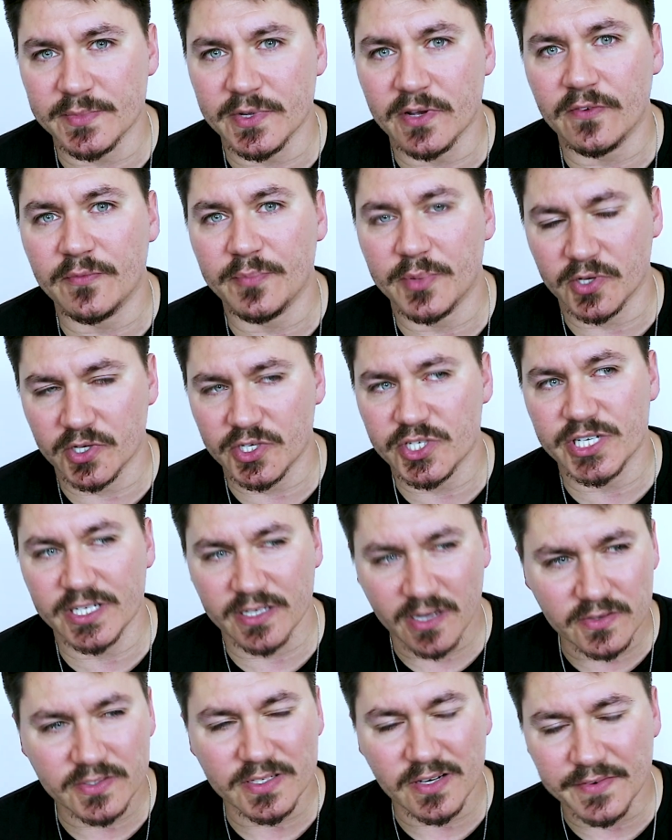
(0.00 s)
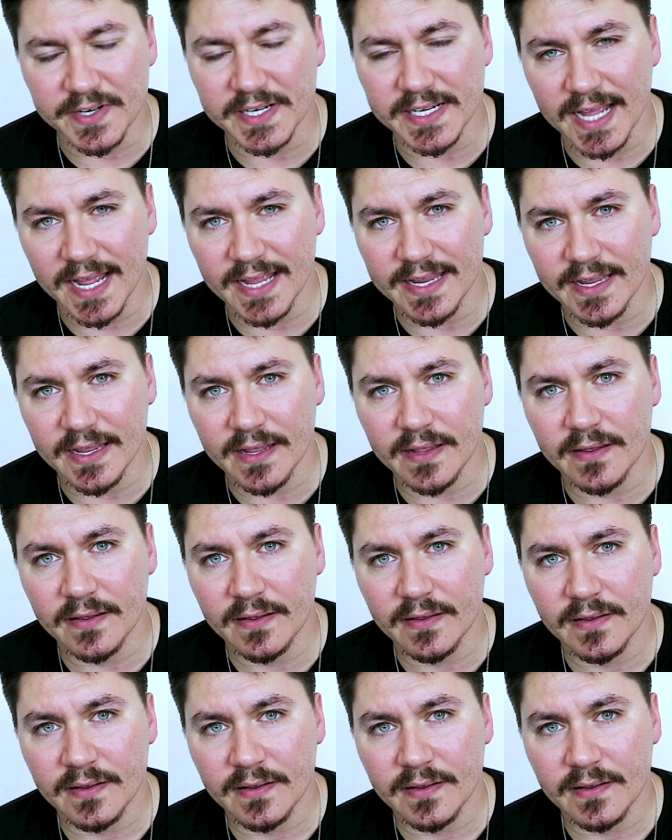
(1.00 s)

me off because she knows I really hate it.